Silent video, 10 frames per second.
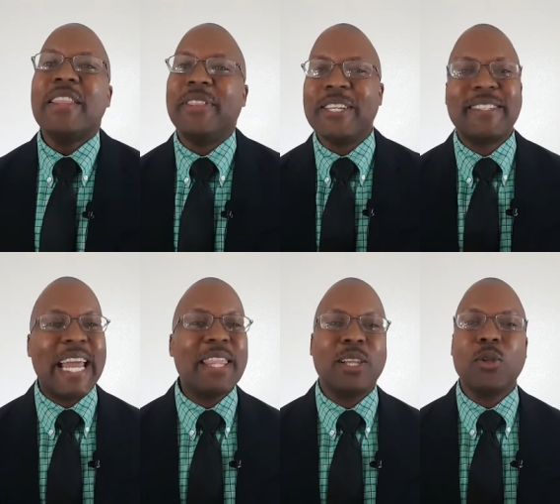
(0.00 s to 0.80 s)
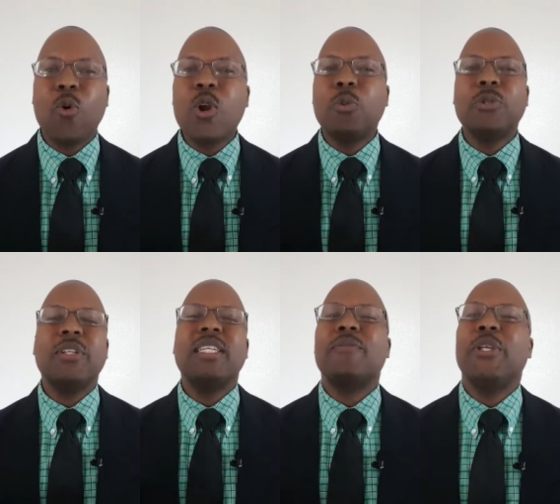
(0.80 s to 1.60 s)
This day the Lord will
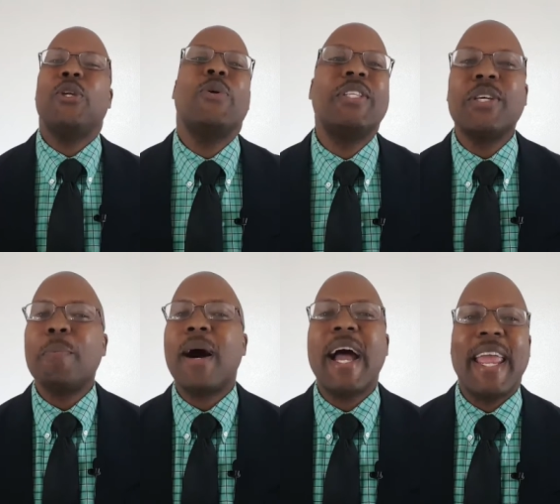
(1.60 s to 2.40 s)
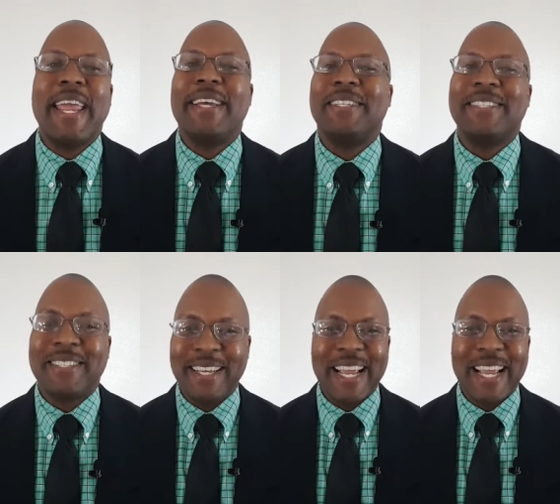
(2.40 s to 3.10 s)
deliver you into my hands.